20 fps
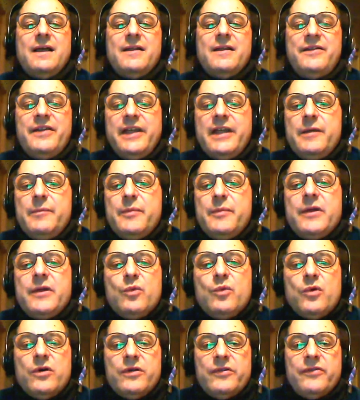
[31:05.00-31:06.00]
Deep
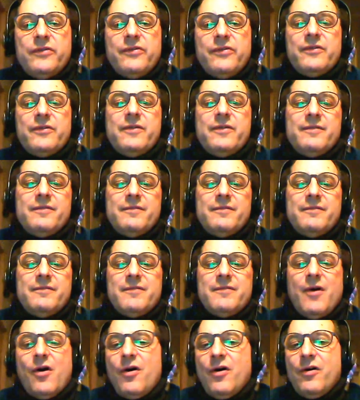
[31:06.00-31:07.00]
in woods,
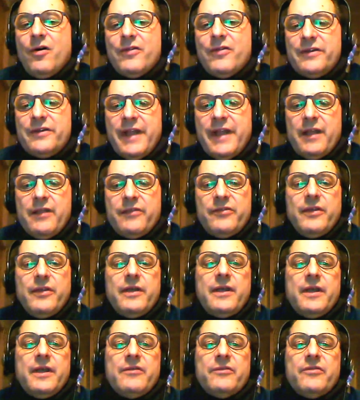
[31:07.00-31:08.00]
all the
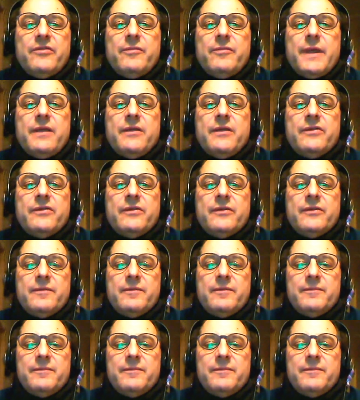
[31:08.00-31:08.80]
dancing in space.